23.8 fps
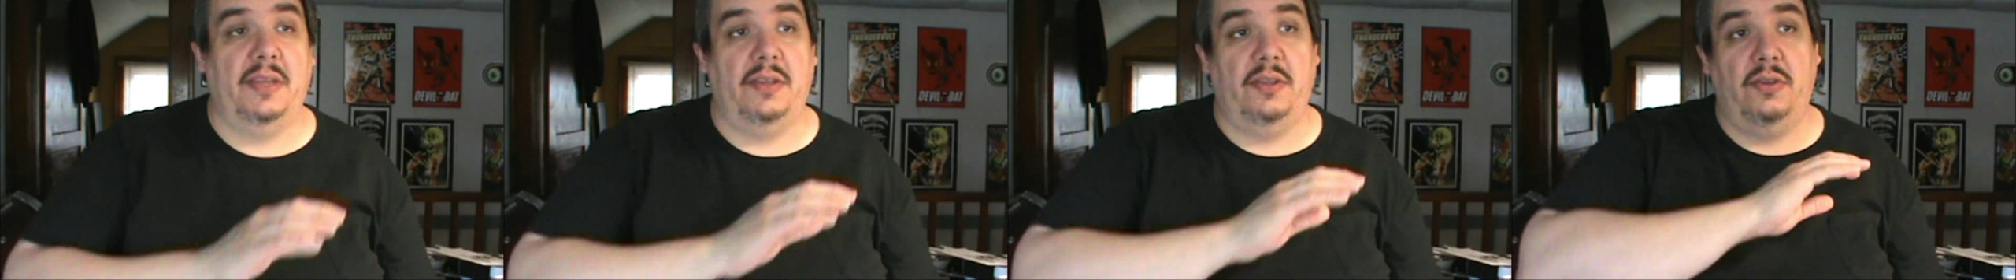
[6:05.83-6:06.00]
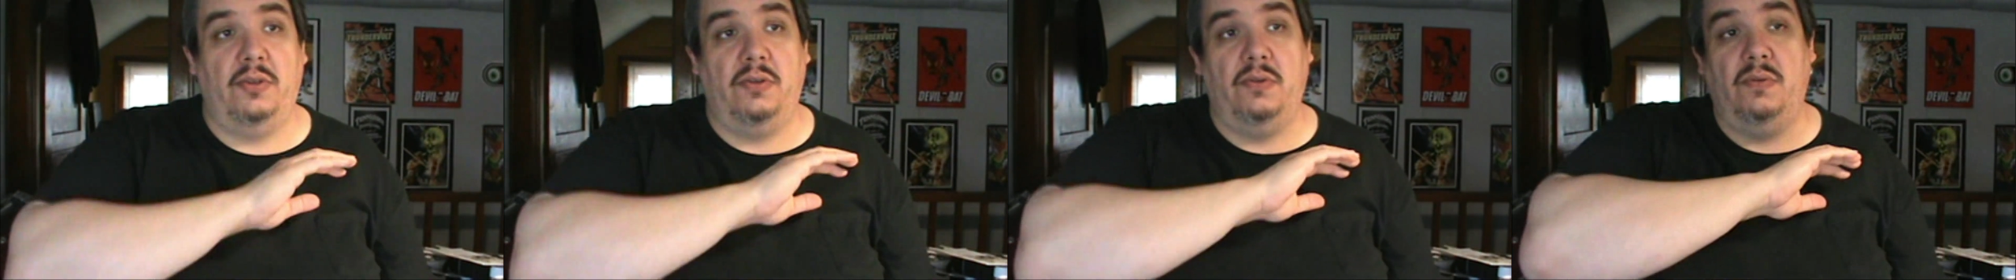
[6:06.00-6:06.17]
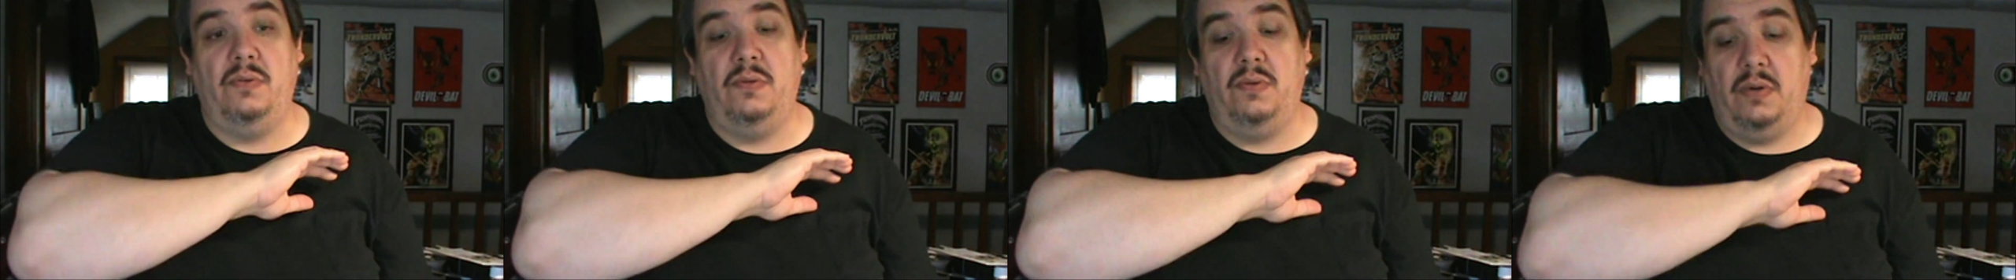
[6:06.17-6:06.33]

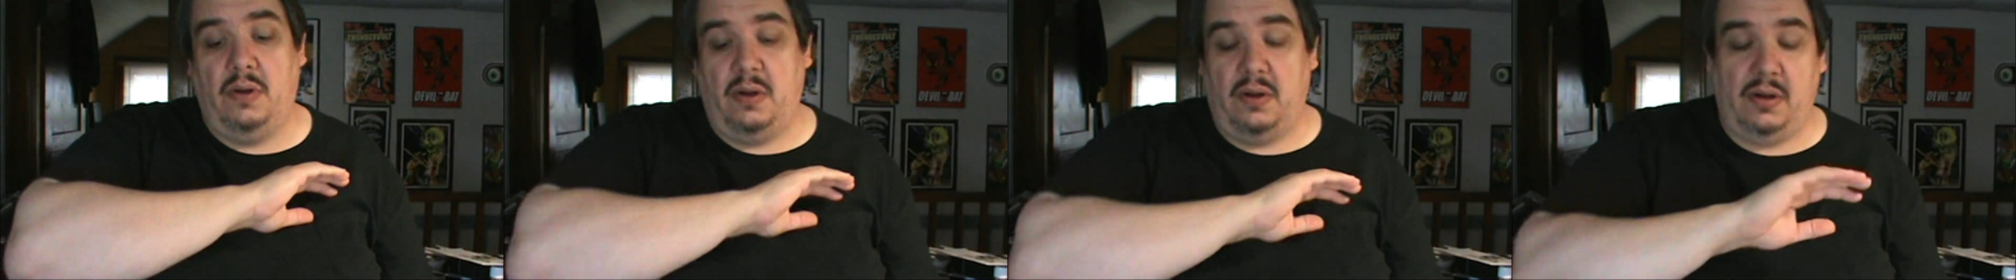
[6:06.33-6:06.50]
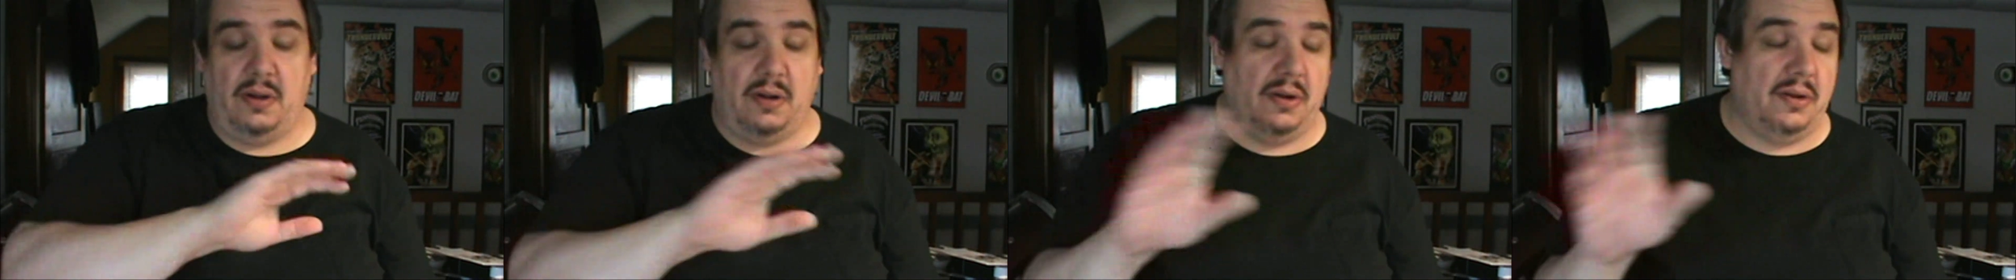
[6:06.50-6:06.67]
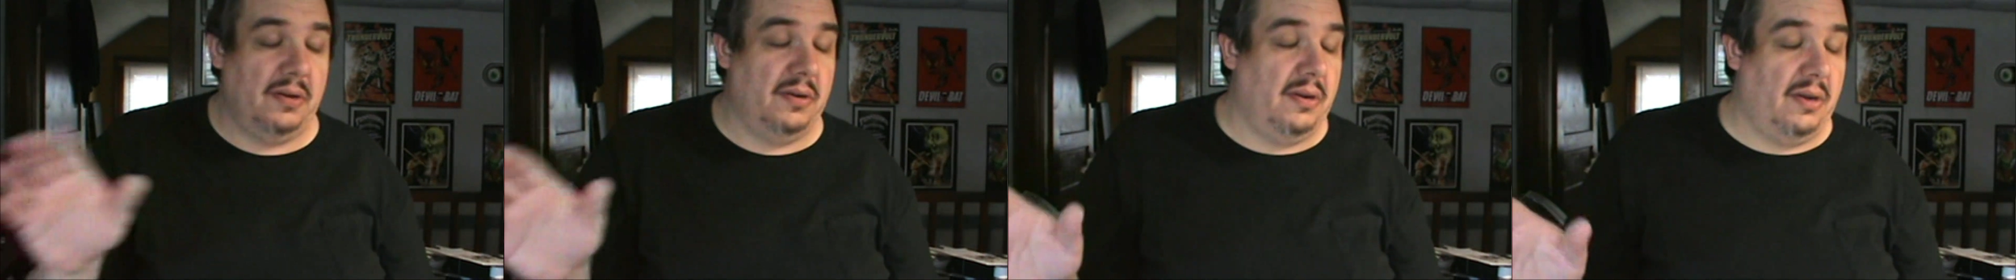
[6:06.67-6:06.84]
You
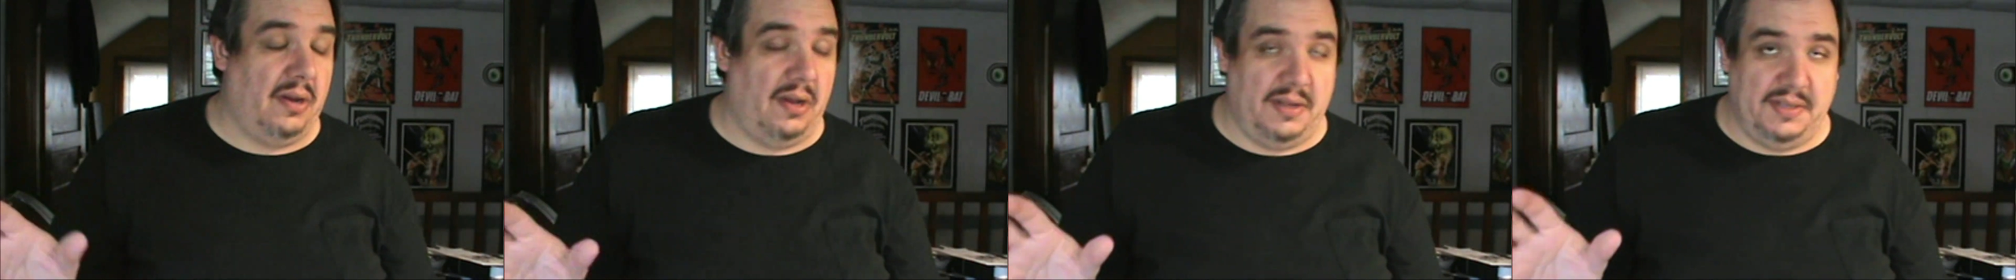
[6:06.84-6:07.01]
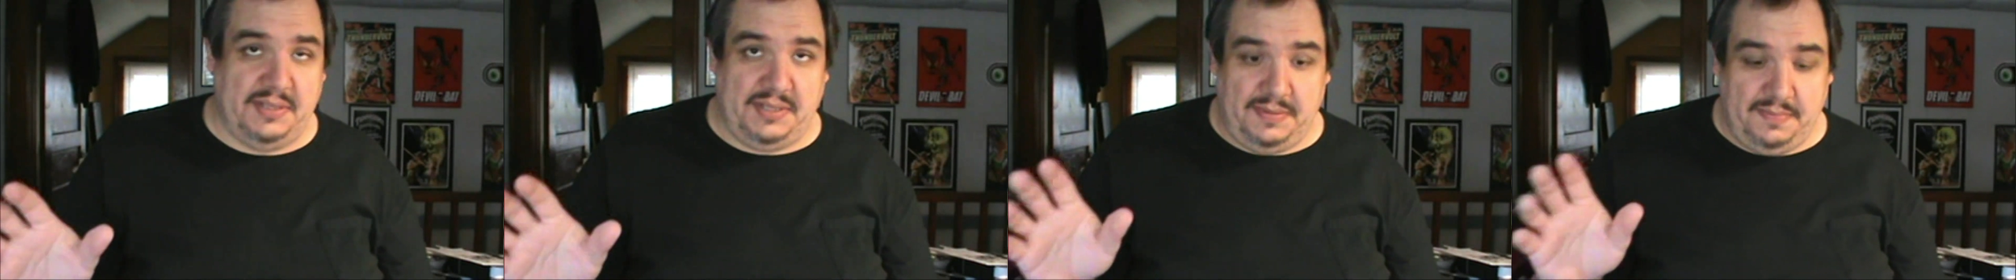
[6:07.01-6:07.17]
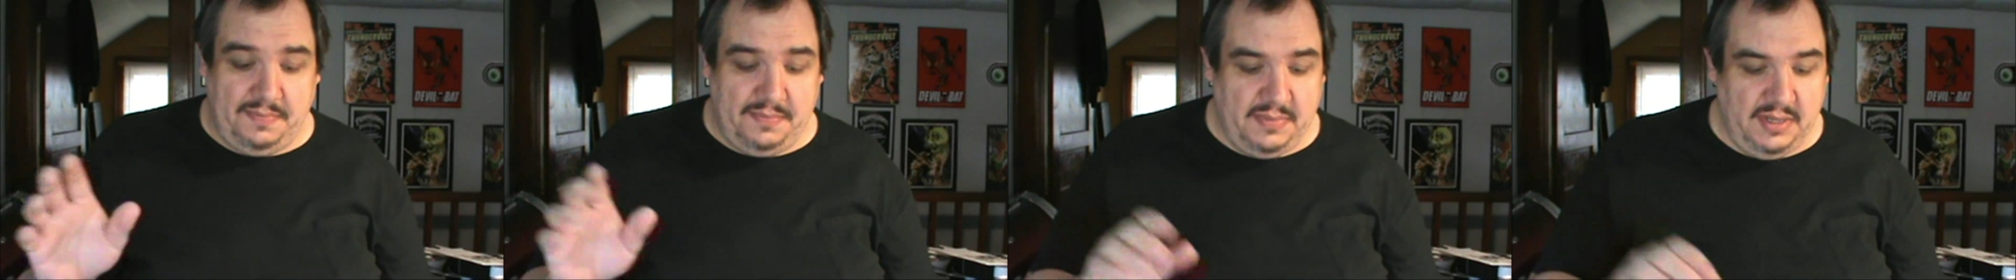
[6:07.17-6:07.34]
are
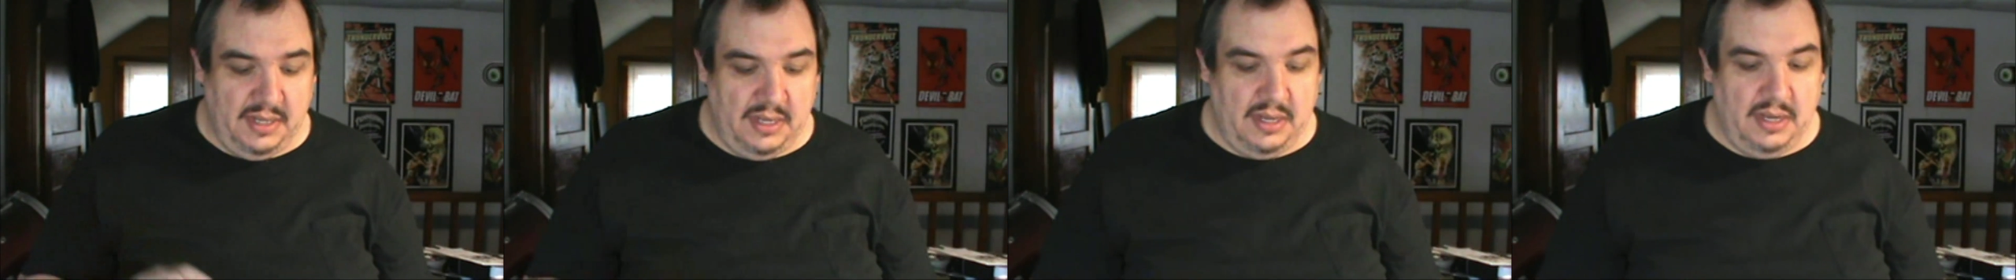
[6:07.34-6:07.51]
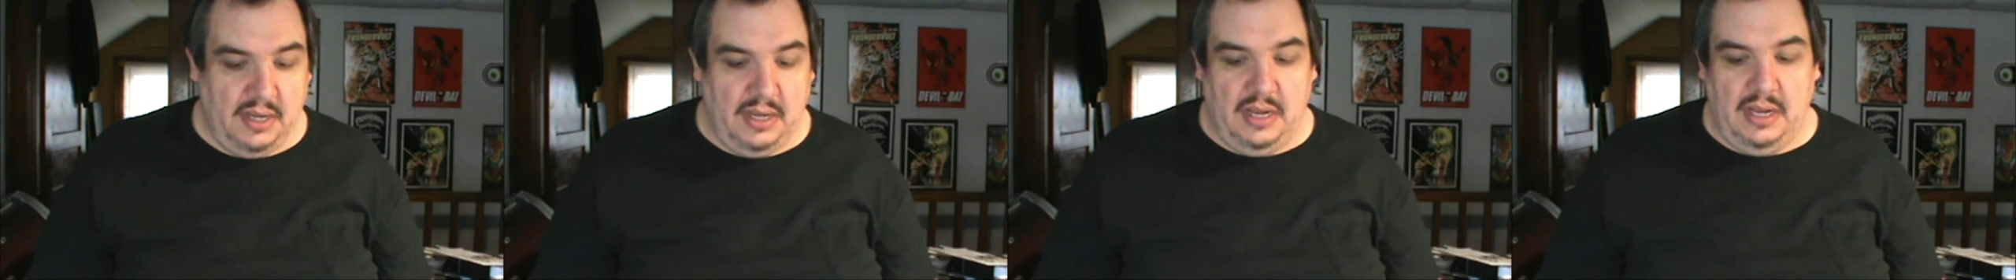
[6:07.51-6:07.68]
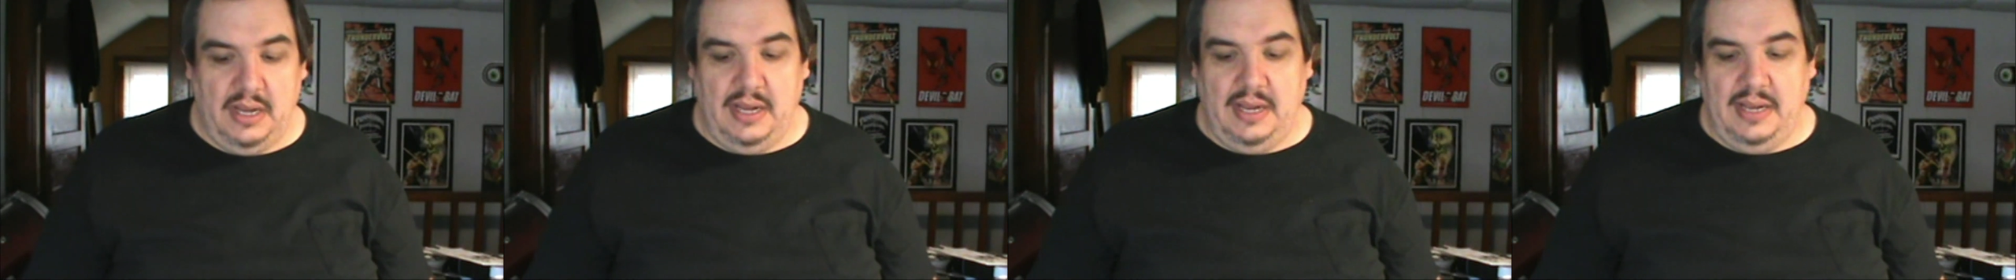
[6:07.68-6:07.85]
awesome.
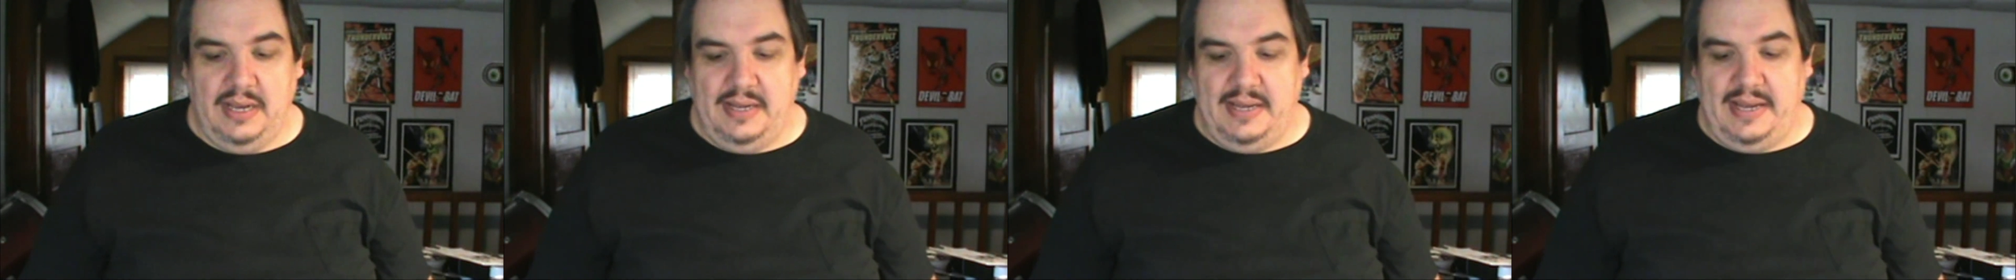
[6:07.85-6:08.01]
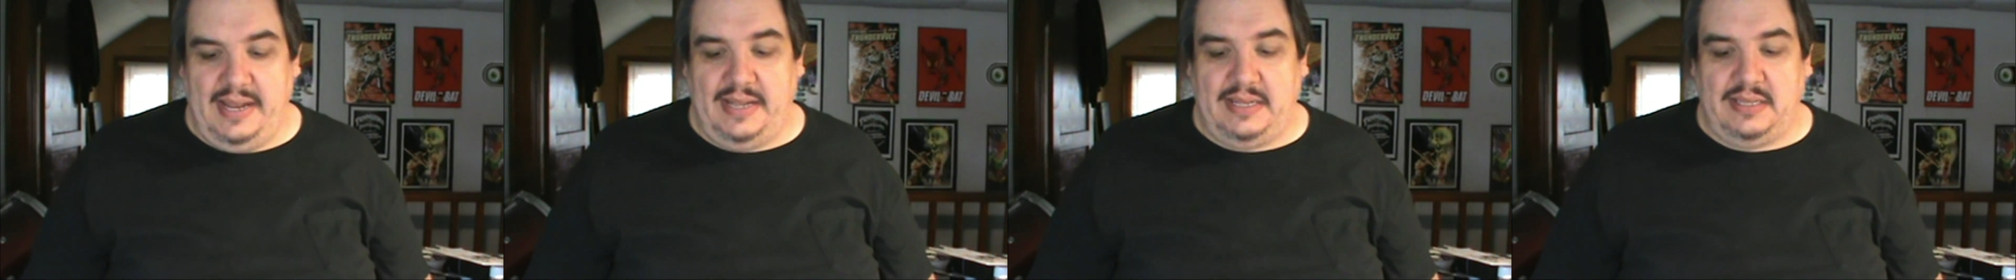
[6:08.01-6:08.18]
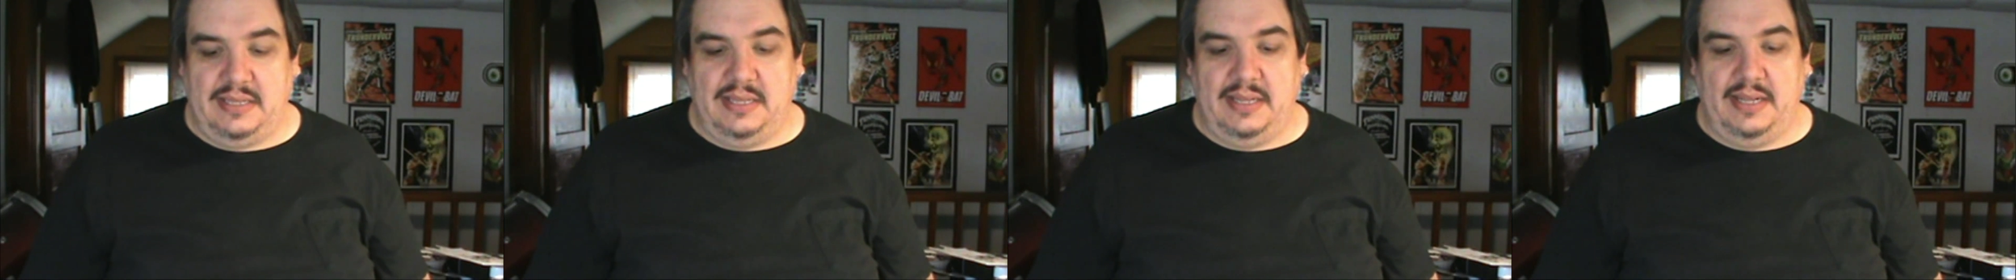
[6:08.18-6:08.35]

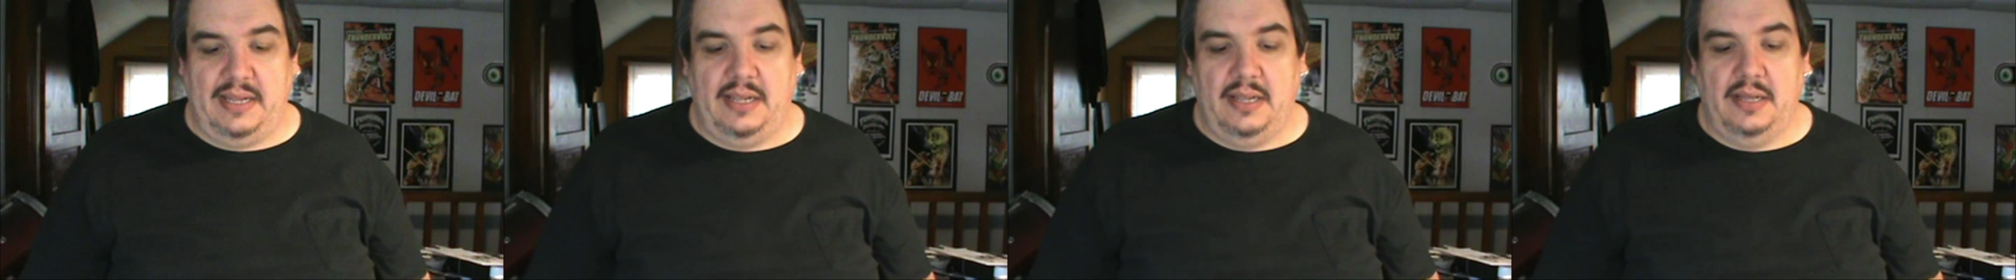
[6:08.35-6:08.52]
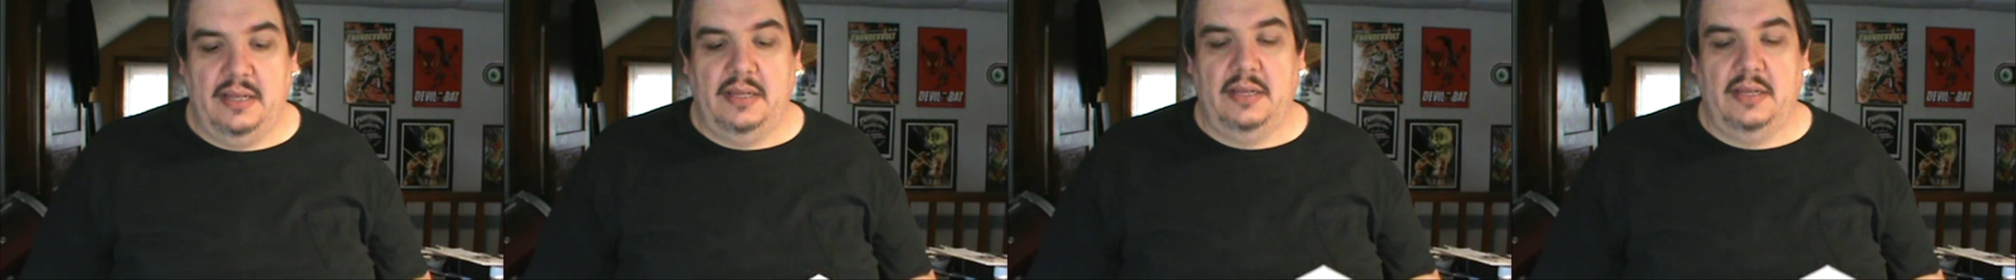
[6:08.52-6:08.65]
Nextly,